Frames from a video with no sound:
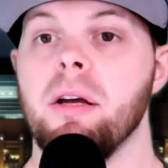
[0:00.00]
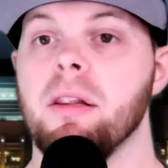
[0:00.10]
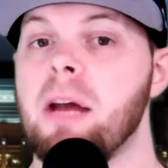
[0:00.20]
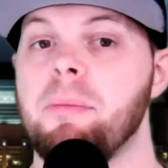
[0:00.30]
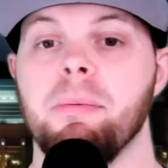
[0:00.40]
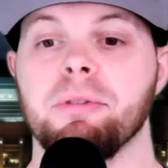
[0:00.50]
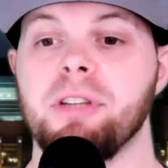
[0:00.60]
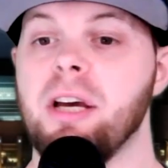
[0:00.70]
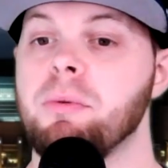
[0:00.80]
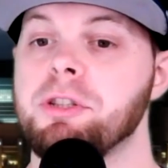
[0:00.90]
A lot of people
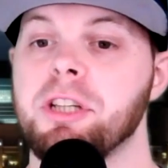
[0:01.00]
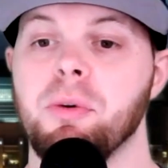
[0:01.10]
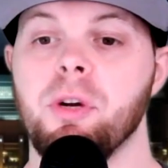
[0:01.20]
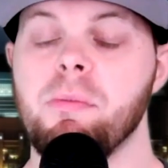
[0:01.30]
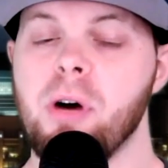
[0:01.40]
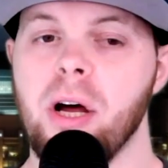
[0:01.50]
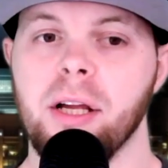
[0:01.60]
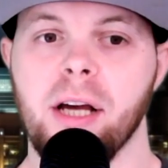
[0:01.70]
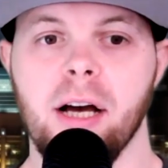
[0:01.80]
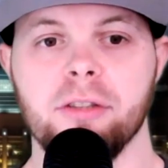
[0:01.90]
saying we should get rid of Mo Alley
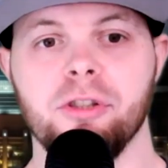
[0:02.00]
Cox.